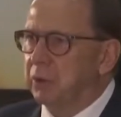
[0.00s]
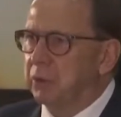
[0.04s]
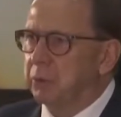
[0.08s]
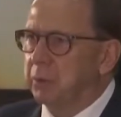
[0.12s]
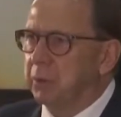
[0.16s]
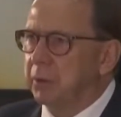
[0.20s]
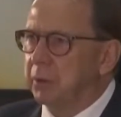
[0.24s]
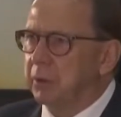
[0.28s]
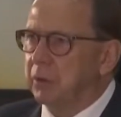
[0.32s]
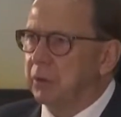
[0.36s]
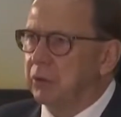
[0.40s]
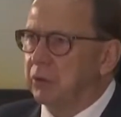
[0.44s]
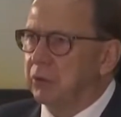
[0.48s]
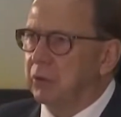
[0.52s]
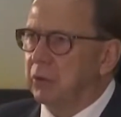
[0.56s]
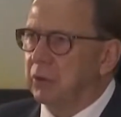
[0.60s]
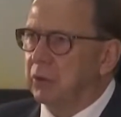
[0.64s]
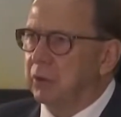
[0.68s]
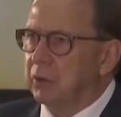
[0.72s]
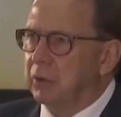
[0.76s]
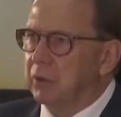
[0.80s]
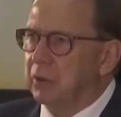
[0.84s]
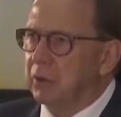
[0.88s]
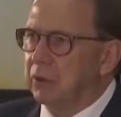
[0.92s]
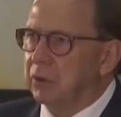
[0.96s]
but its
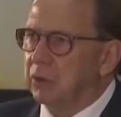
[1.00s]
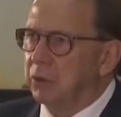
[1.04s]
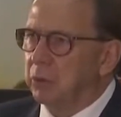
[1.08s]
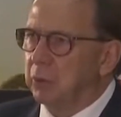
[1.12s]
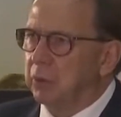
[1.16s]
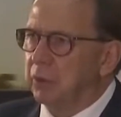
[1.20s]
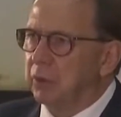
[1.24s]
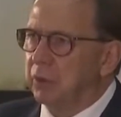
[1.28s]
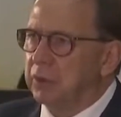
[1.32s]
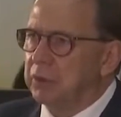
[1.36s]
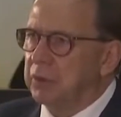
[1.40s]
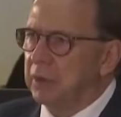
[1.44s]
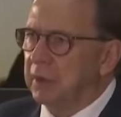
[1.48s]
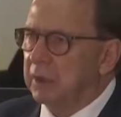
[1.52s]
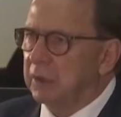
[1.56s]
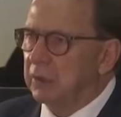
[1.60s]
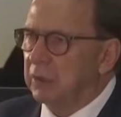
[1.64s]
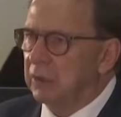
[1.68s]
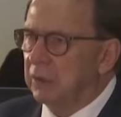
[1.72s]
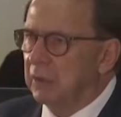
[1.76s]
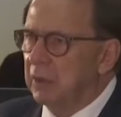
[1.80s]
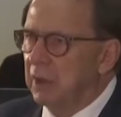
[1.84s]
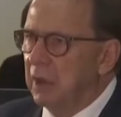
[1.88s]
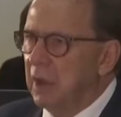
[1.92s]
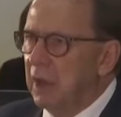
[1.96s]
contents were rejected,